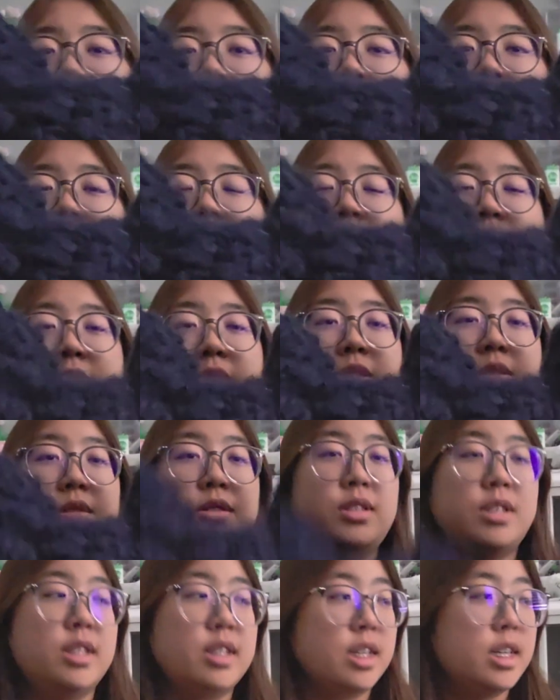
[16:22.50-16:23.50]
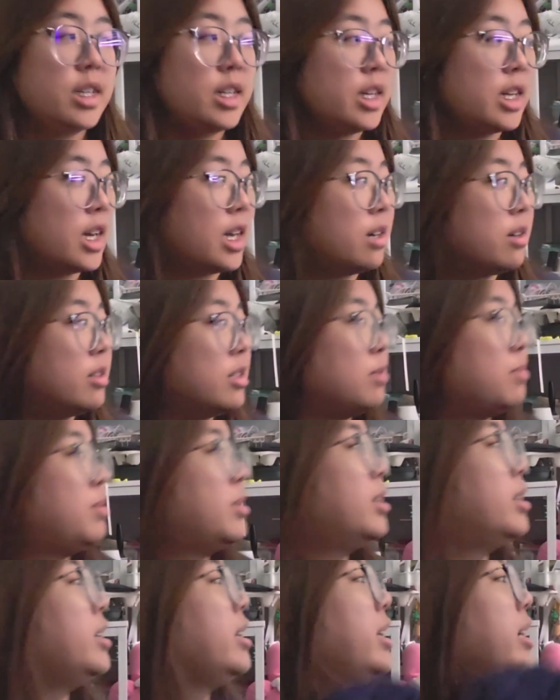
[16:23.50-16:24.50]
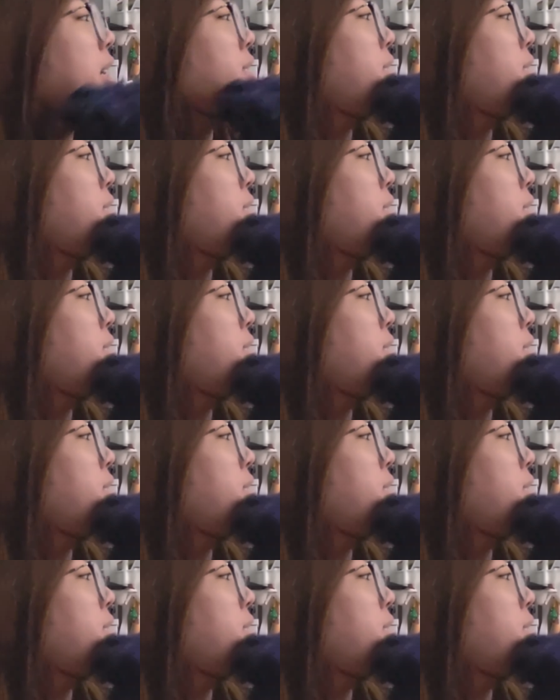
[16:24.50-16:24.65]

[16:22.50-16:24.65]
this is huge. I'm gonna put